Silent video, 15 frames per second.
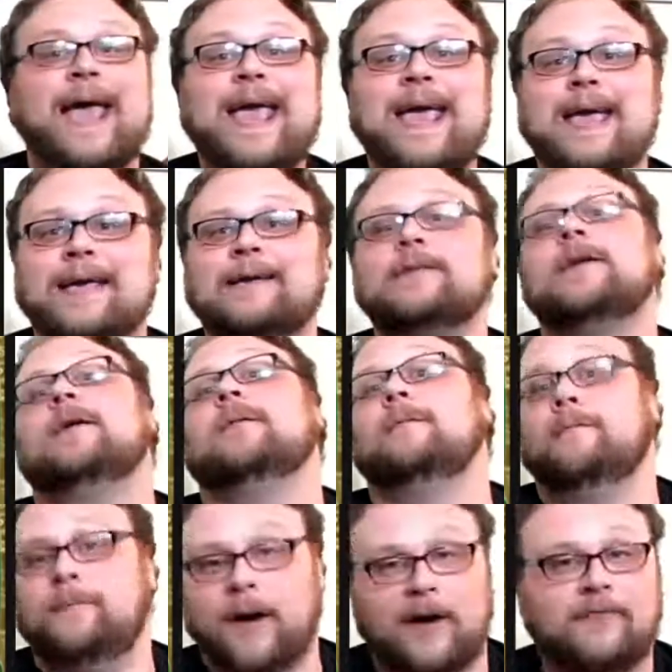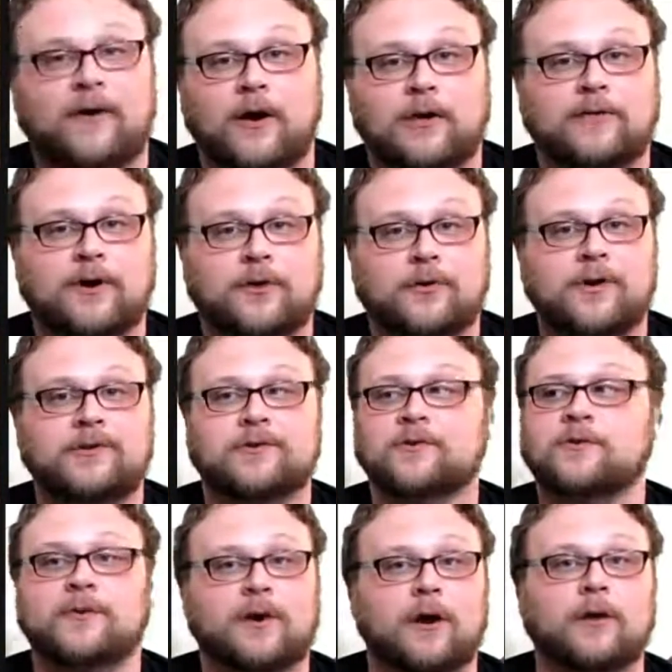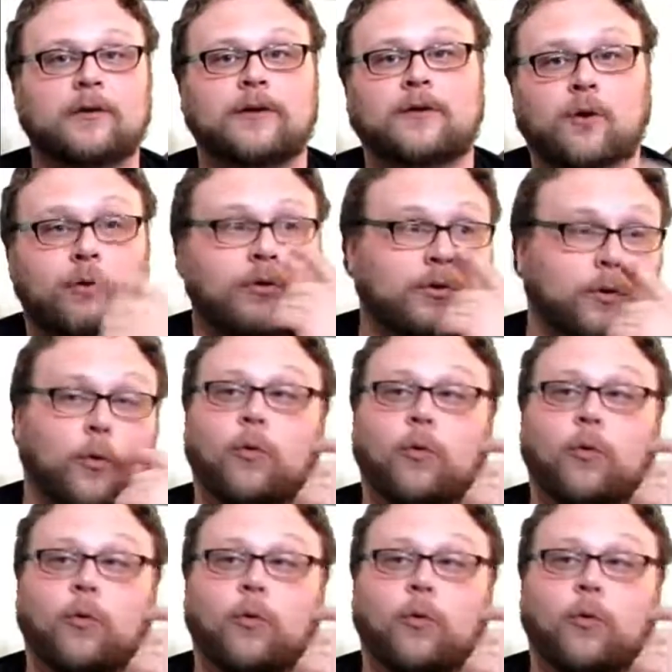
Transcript: and buff all of our creatures with Arlen Cord,